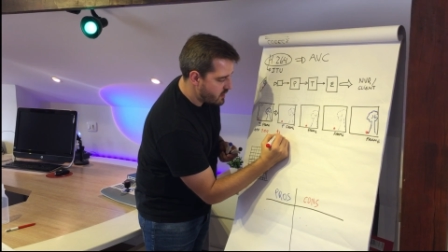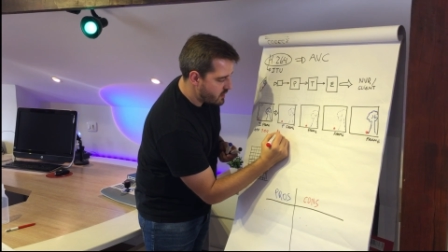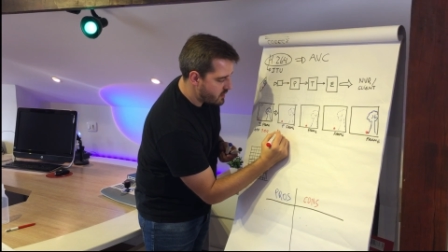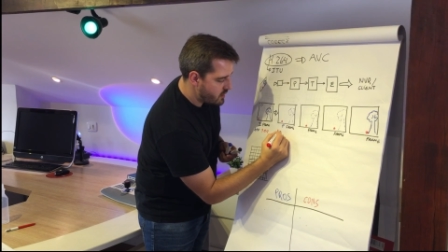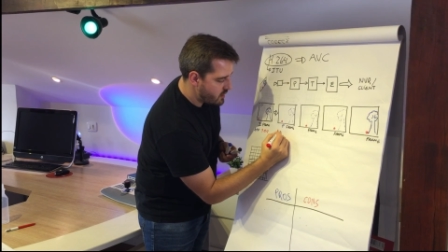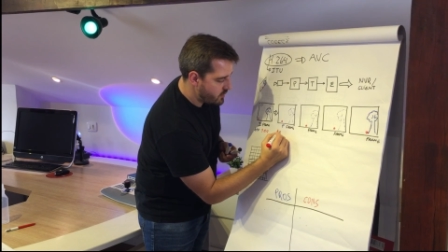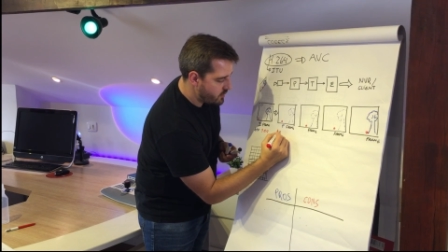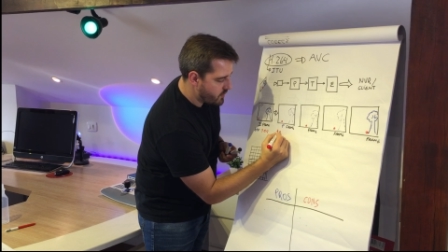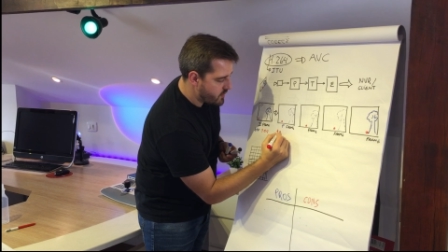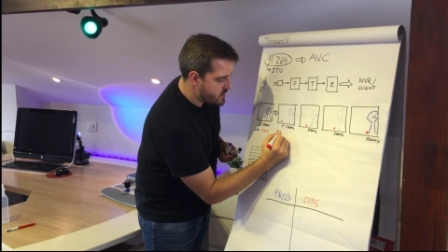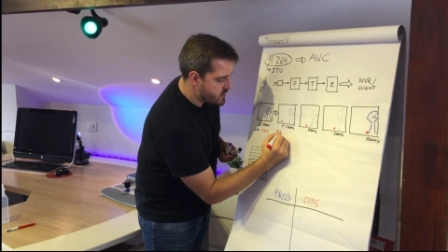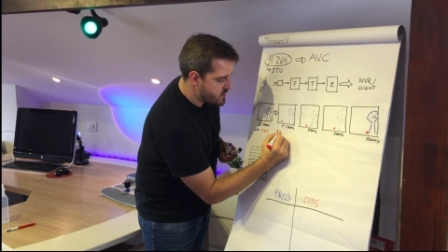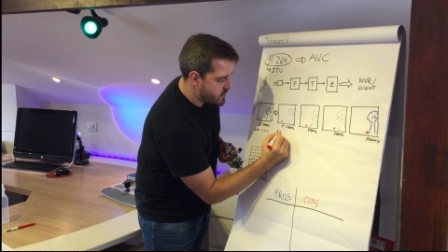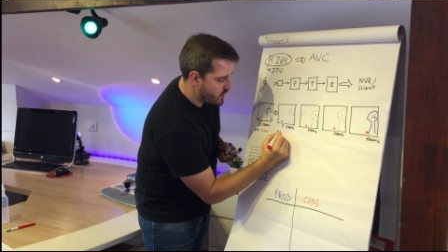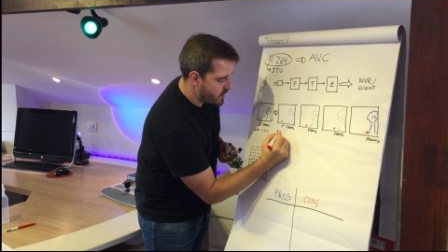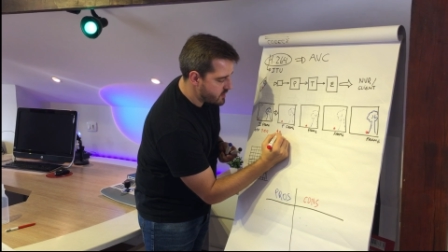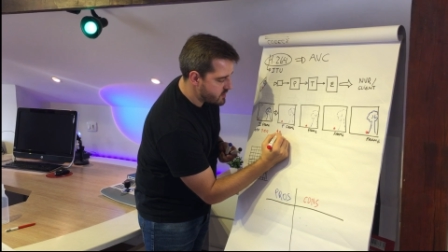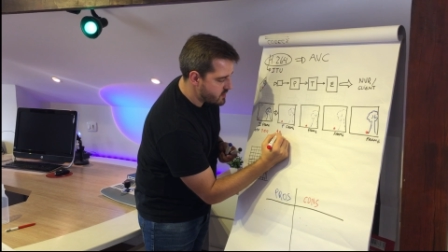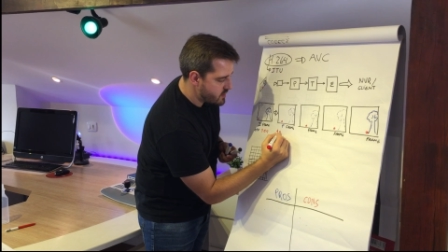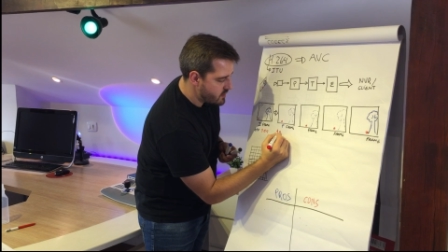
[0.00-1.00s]
the
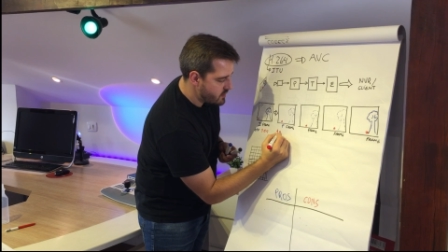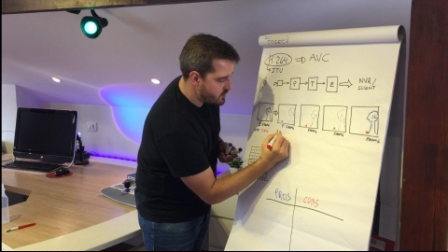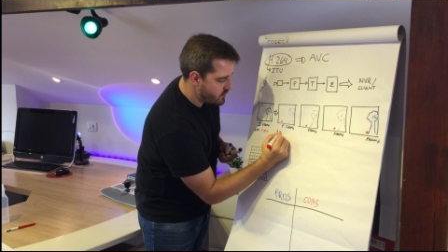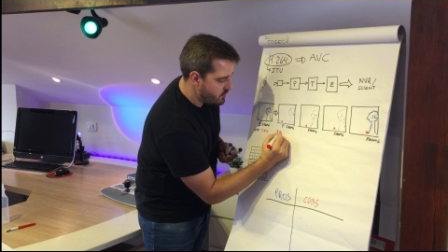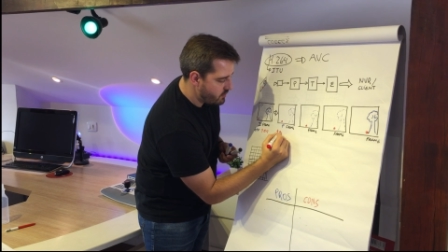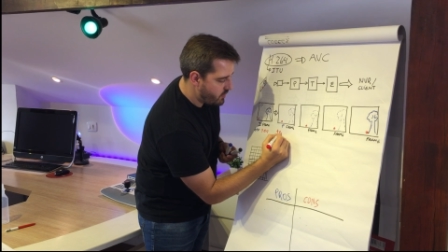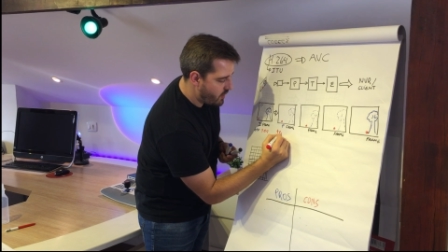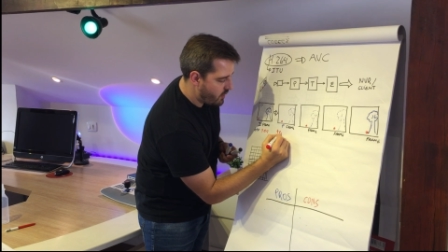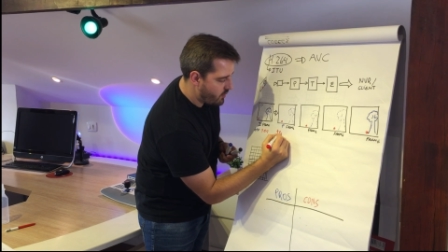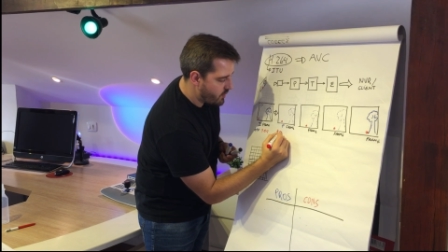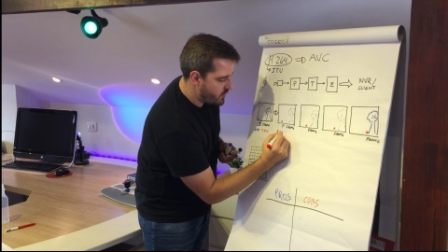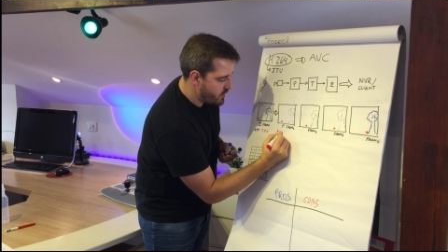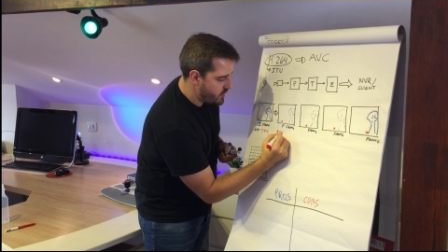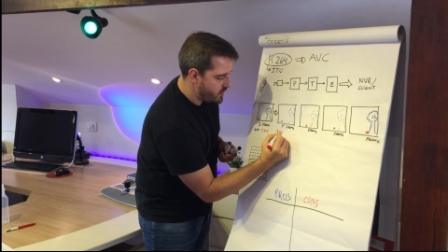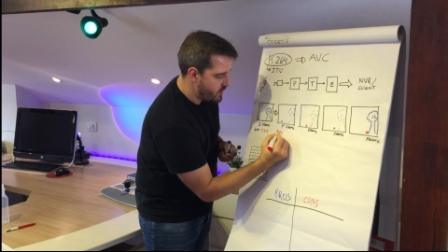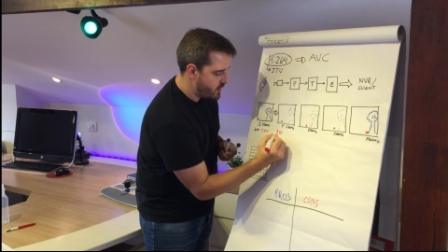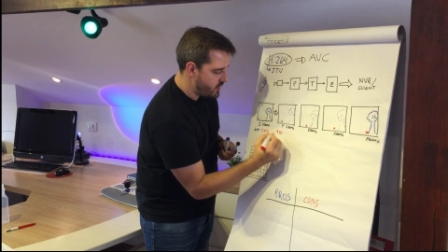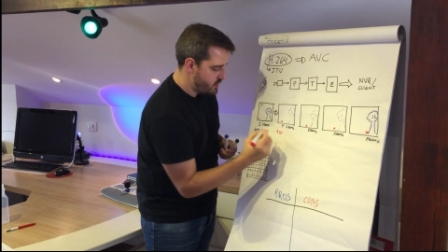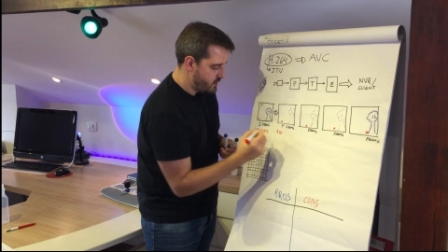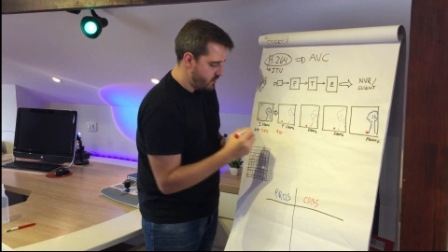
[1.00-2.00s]
processing power
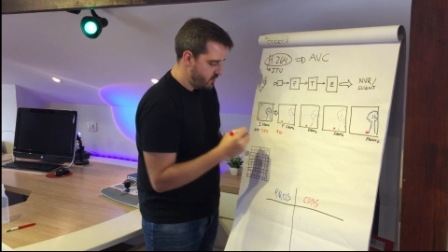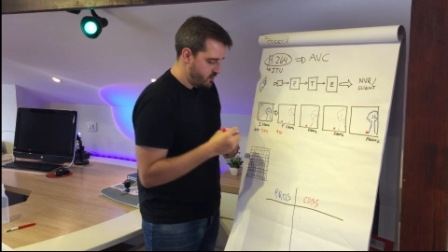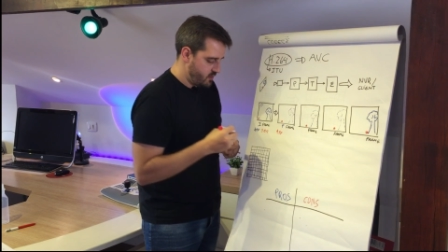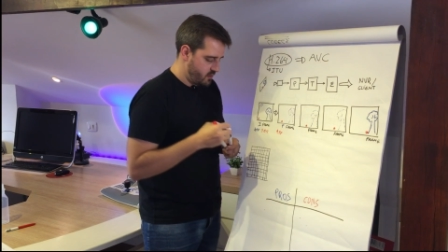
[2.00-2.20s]
needed